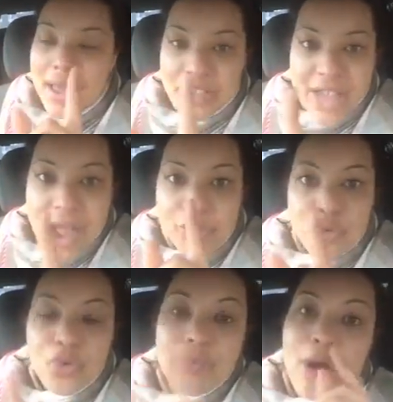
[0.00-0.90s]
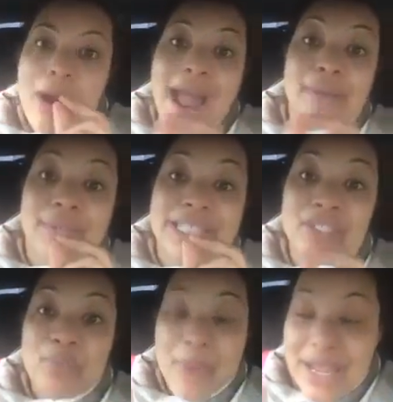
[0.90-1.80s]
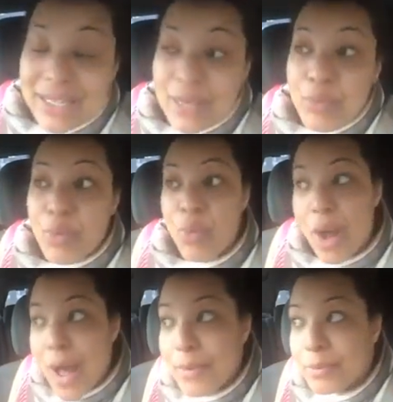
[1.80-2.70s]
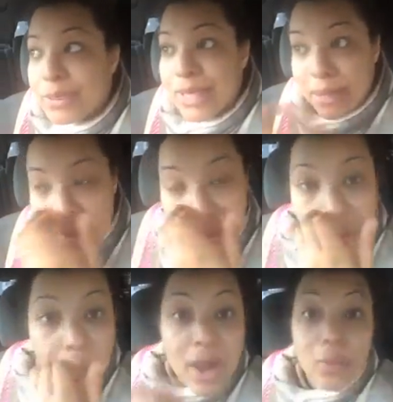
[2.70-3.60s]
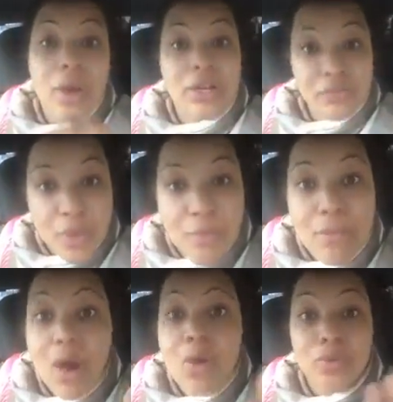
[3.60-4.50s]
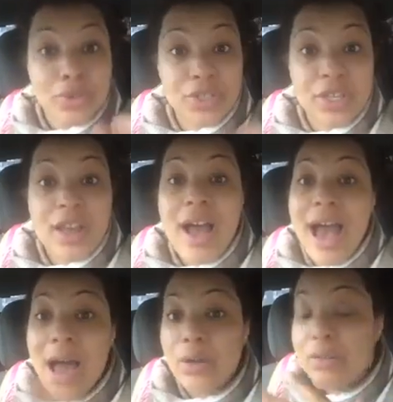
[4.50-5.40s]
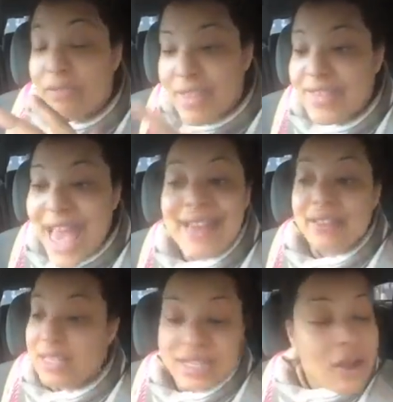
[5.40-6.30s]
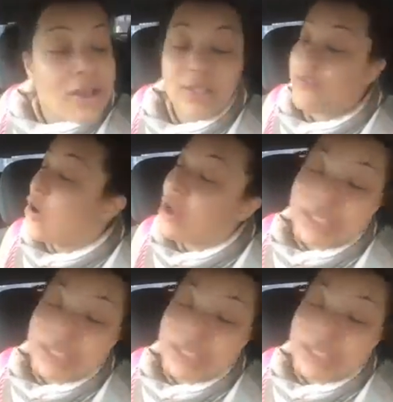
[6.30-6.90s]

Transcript: Dr. Umar I respected probably one of the most out of that, because they all fall